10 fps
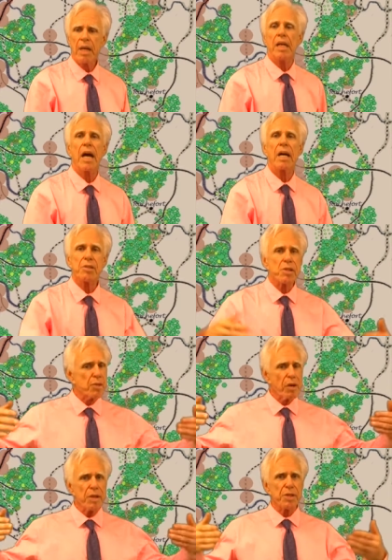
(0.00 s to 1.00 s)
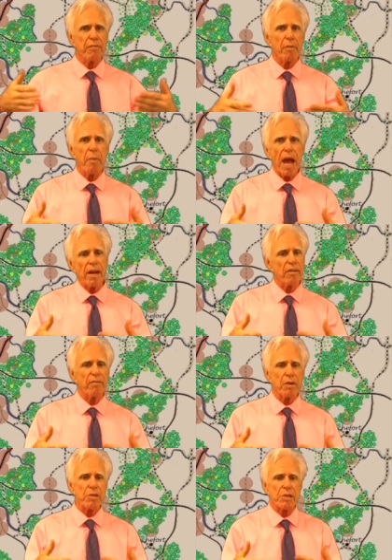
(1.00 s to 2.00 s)
Concentration for battle
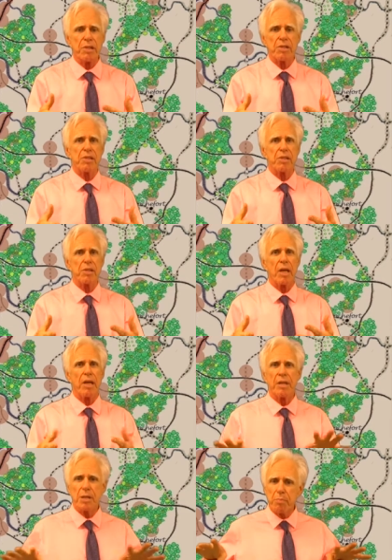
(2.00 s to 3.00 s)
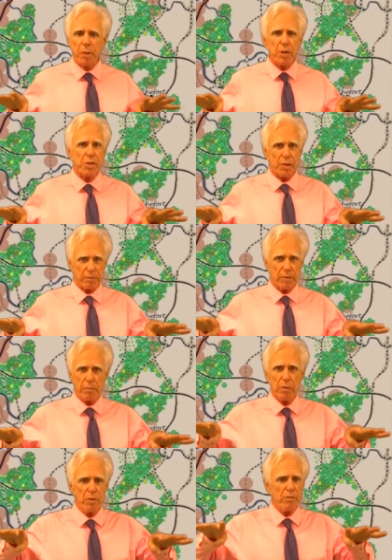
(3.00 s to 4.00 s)
versus dispersal for
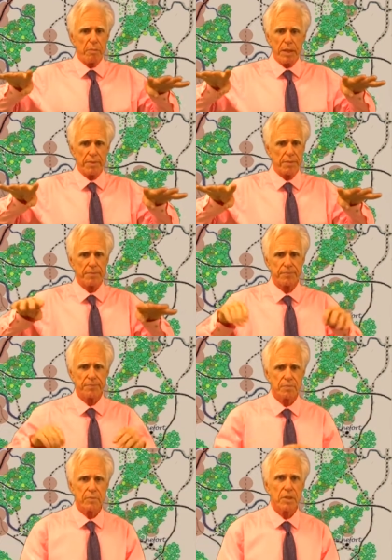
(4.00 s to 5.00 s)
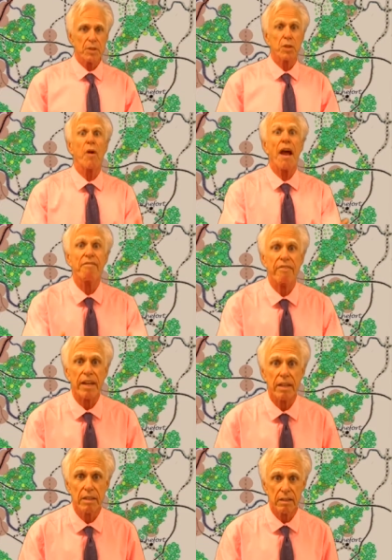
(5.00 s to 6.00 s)
movement.
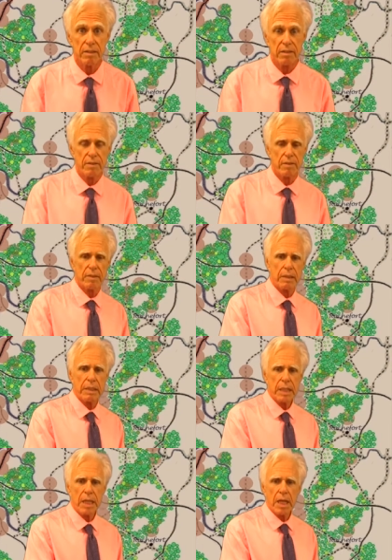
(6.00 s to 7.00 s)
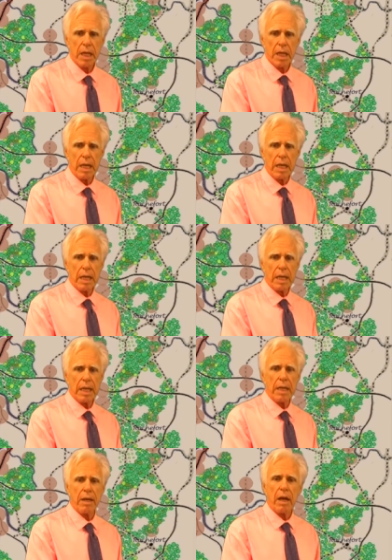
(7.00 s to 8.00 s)
Traffic.
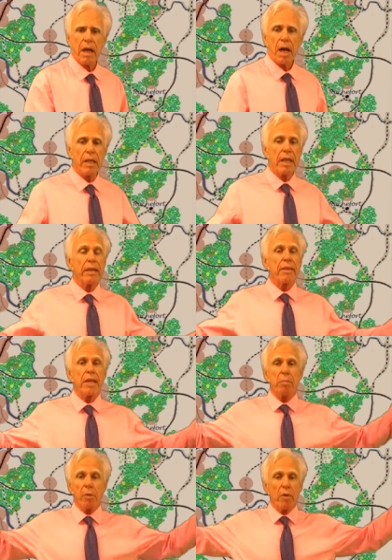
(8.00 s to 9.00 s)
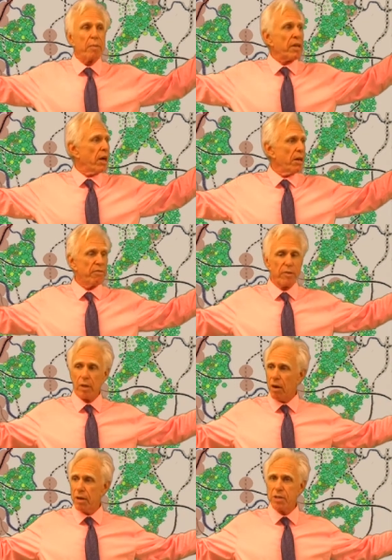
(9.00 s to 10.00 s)
A lengthy deployment time for a
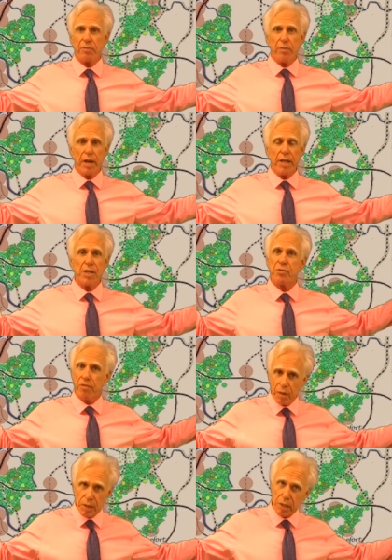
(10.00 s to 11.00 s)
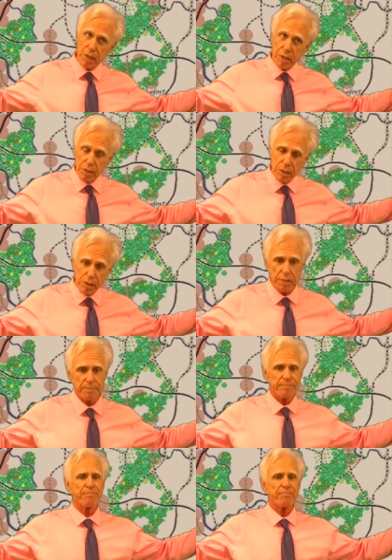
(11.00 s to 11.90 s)
large frontage versus